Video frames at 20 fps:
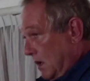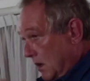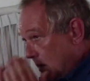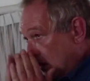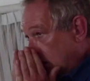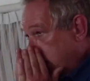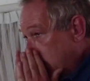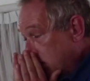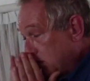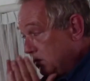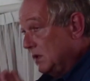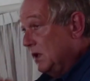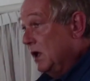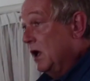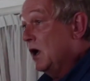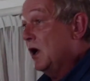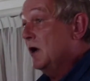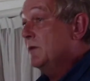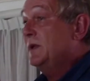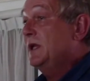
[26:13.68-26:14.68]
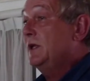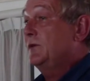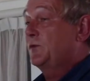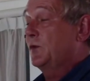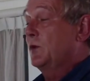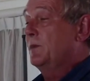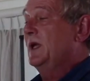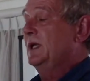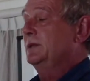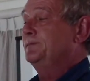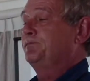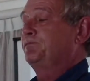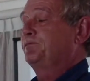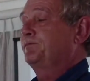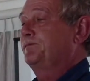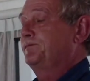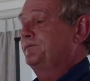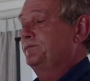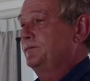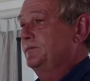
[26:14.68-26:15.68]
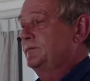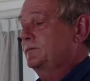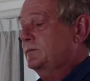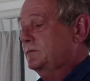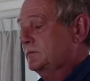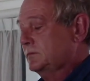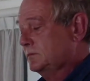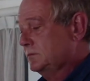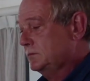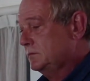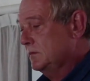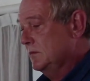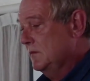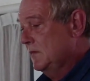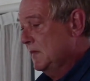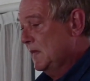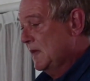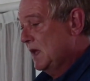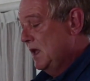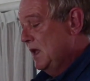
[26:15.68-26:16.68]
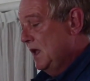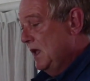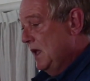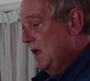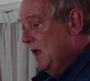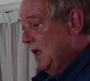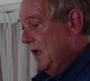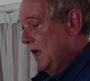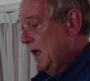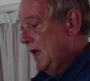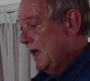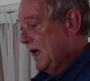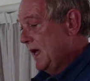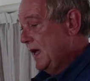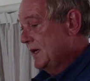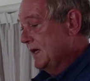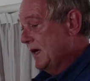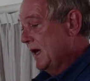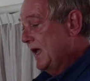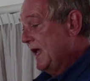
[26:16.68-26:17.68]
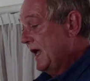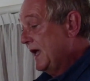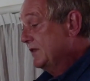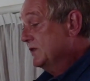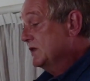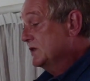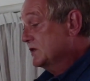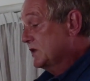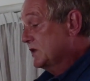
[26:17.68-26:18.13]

about historical trauma. I learned about community trauma. I learned about cultural